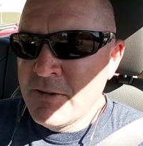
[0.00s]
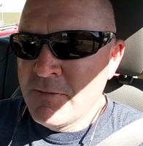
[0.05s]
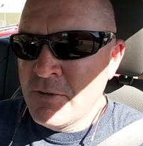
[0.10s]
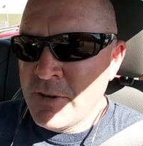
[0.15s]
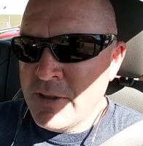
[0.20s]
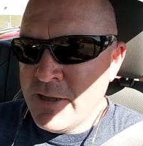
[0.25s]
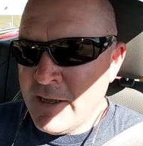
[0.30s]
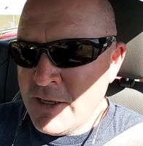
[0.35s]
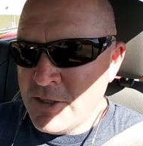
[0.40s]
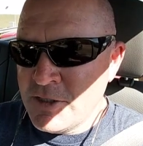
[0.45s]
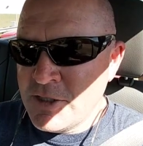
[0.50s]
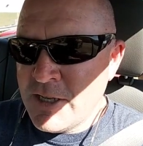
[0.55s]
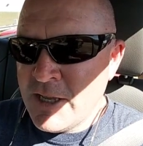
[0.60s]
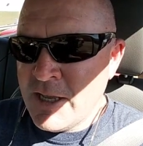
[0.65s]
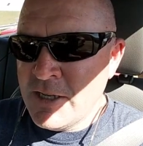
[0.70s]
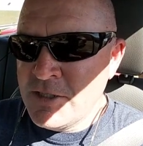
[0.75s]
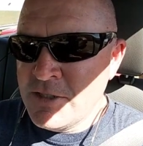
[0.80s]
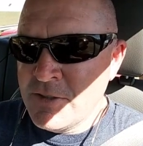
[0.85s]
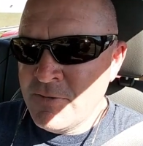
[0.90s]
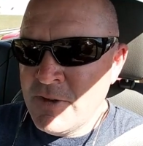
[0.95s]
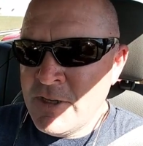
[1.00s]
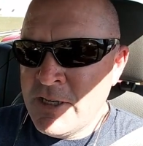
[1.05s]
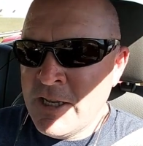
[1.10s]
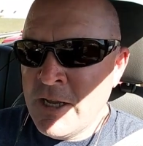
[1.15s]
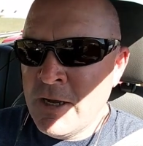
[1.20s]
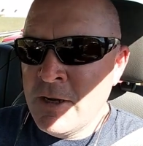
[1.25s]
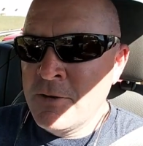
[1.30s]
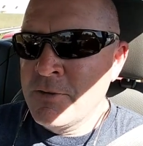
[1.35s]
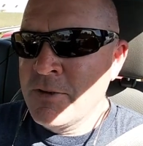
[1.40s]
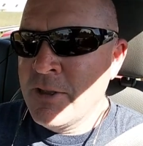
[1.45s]
for the education
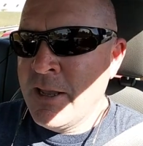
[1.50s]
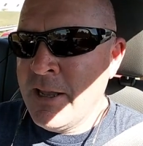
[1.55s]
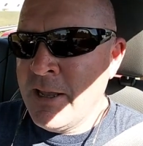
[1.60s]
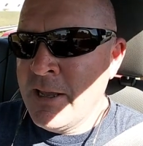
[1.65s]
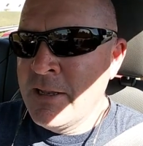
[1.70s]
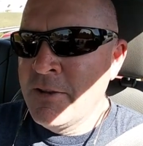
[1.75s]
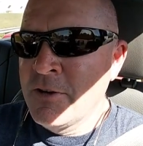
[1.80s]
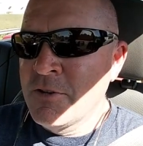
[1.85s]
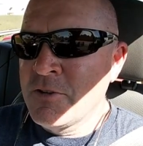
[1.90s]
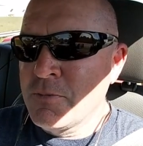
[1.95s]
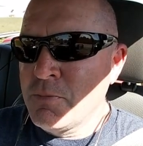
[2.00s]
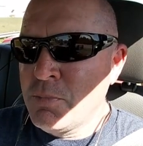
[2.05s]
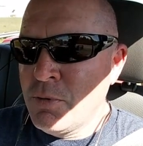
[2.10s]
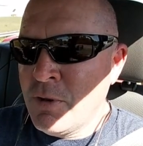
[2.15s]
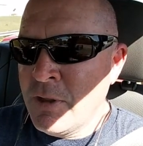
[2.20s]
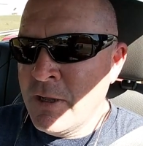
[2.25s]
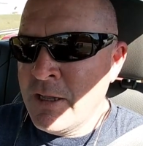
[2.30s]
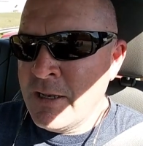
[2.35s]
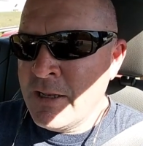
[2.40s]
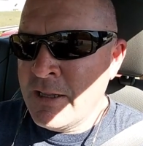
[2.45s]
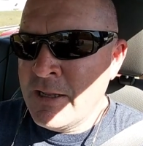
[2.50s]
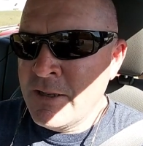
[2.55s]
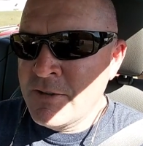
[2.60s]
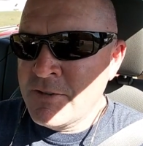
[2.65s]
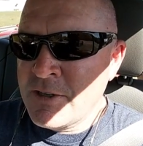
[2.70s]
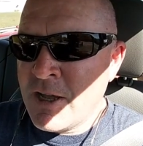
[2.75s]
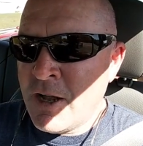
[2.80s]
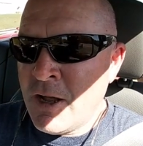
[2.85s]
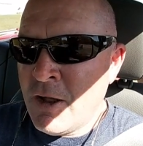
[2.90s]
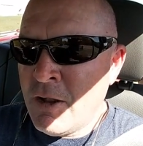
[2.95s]
videos and there's a
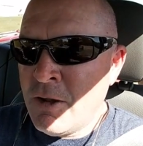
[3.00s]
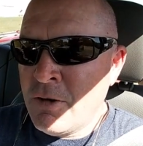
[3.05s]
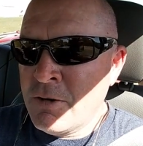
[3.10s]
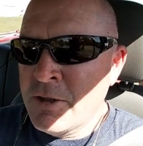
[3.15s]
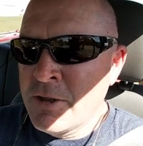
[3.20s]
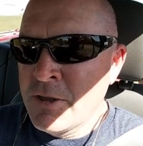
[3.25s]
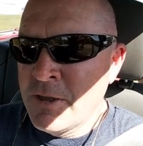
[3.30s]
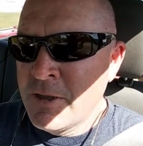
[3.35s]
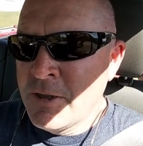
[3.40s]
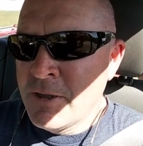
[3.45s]
playlist called